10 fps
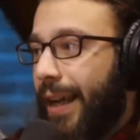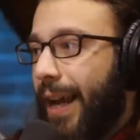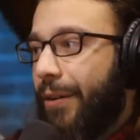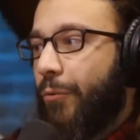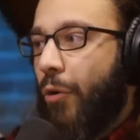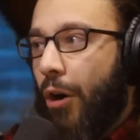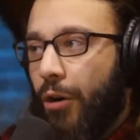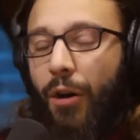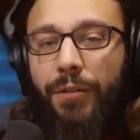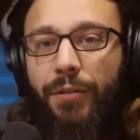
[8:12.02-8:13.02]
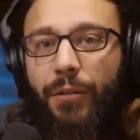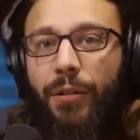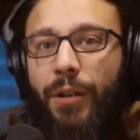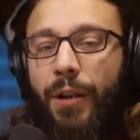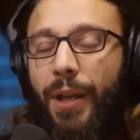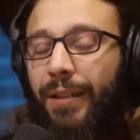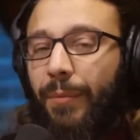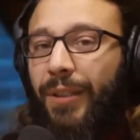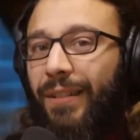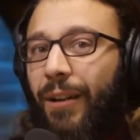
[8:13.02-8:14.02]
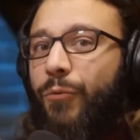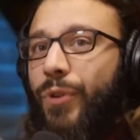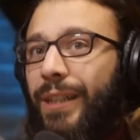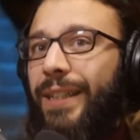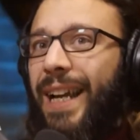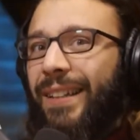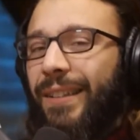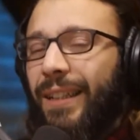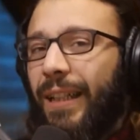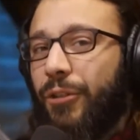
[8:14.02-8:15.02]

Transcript: at a rock concert, except it's not really dancing.